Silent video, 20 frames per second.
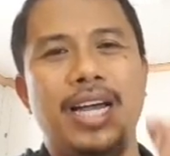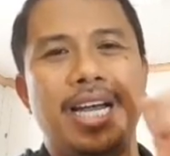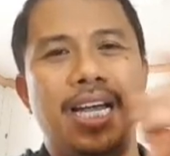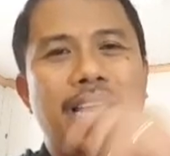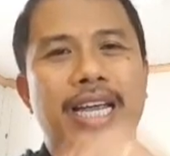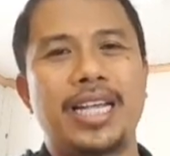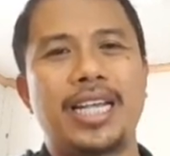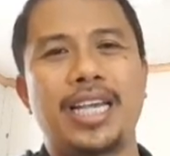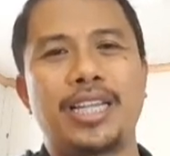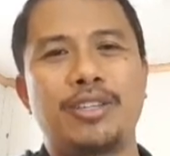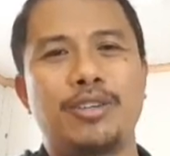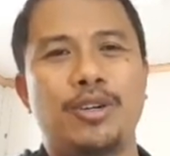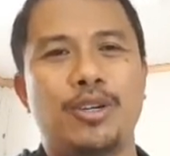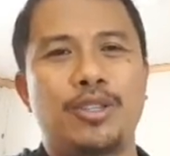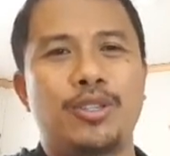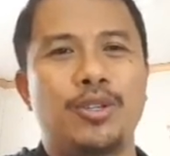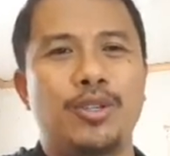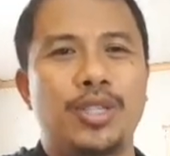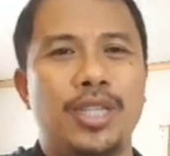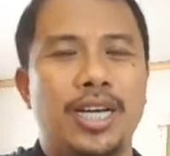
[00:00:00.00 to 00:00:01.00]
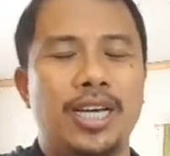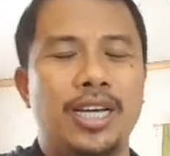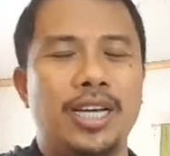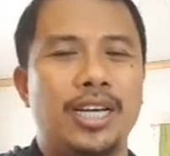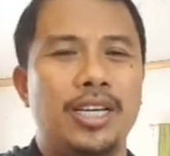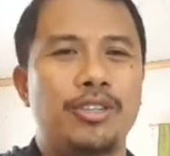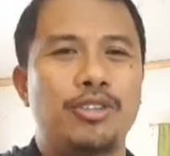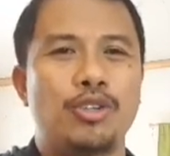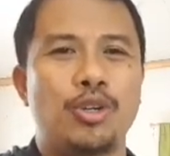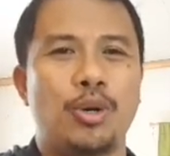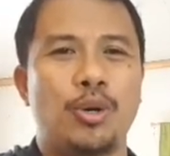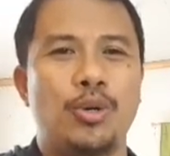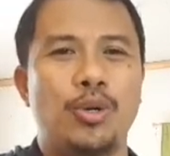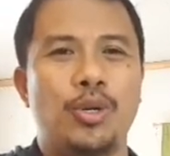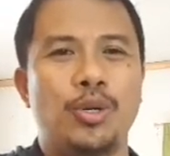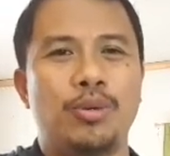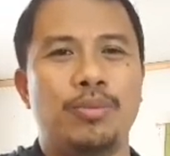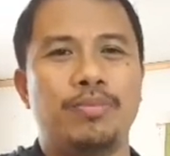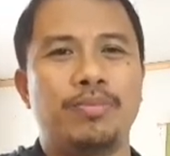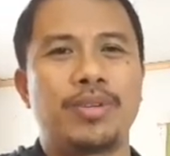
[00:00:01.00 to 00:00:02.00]
I can go to the
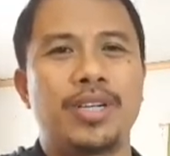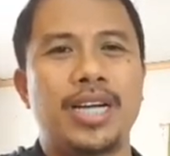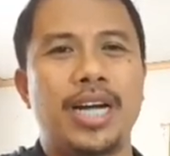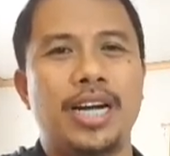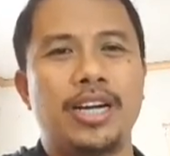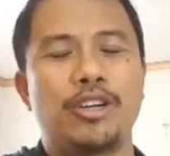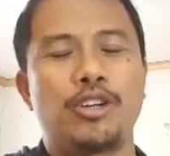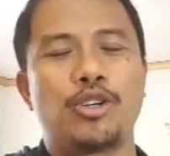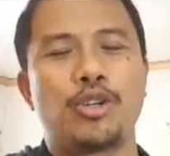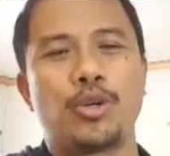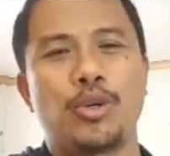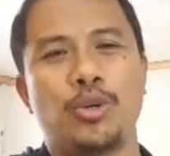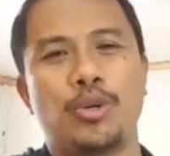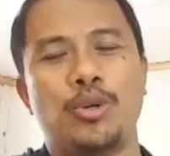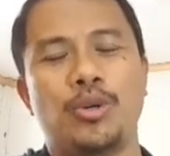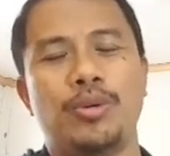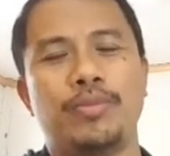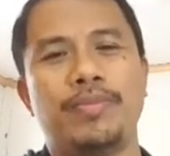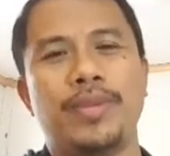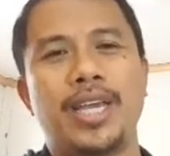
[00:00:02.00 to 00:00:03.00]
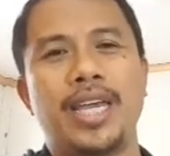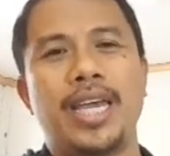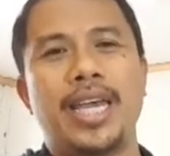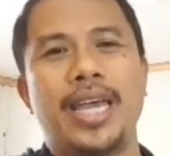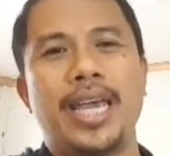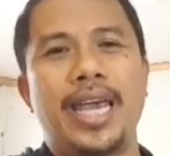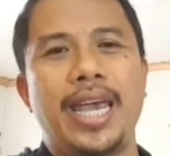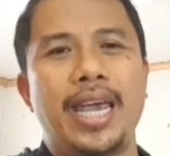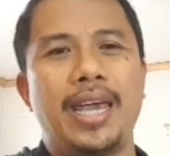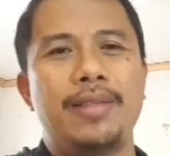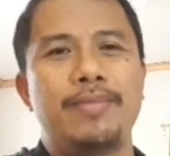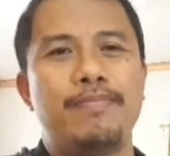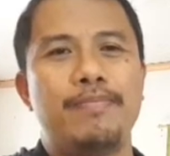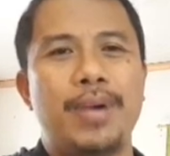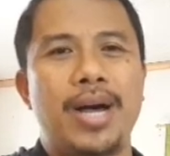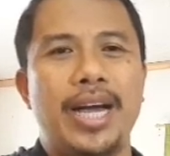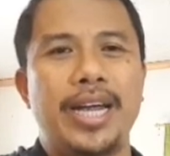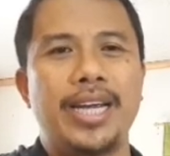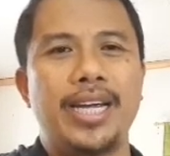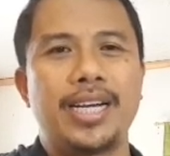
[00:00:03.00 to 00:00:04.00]
car showroom, and
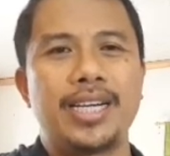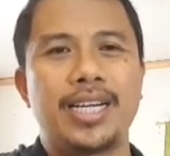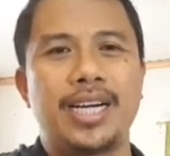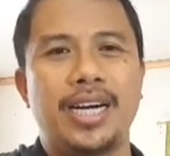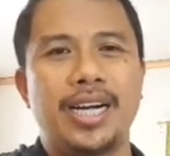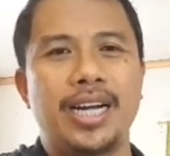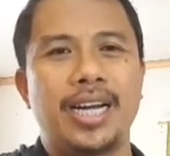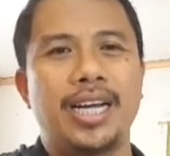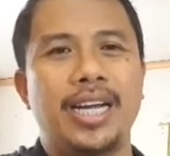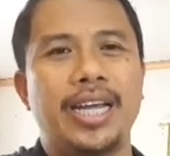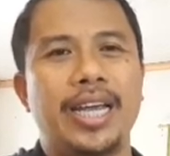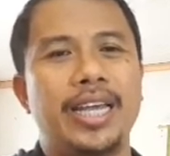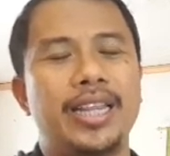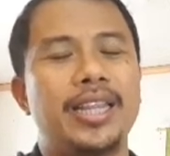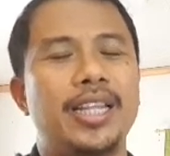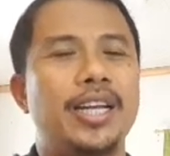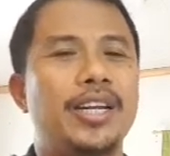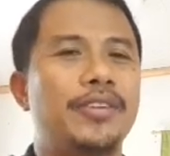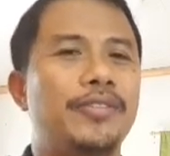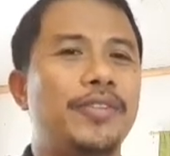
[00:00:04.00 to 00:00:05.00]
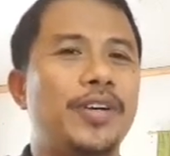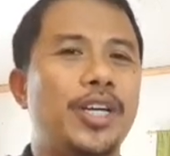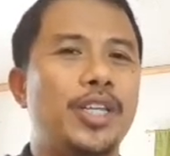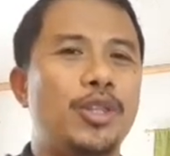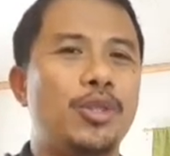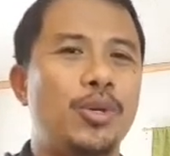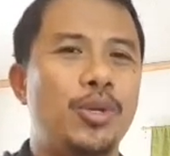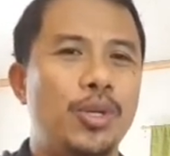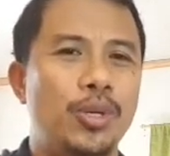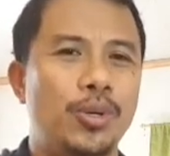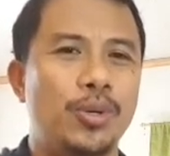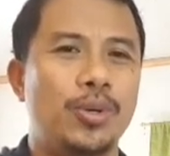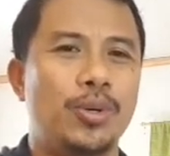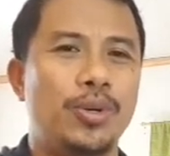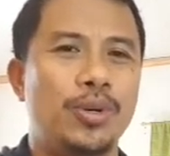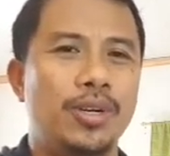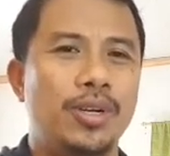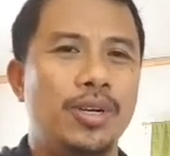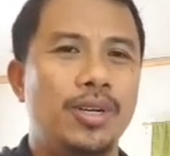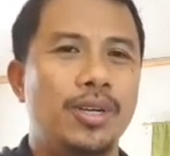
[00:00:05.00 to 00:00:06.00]
buy a car and deliver it to you.